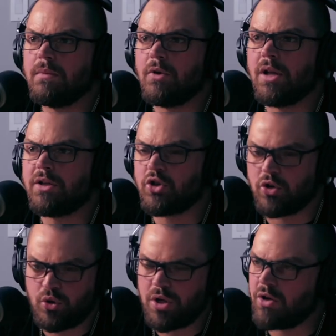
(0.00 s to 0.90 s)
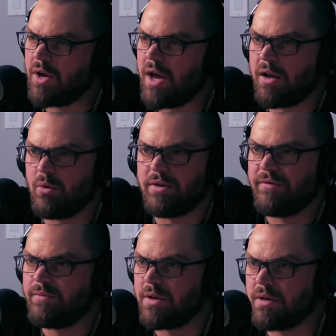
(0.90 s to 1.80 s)
Really? So do you hang out with
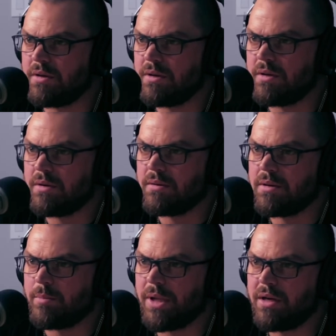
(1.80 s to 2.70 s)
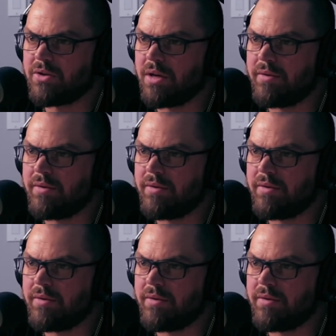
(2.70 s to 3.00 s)
the players and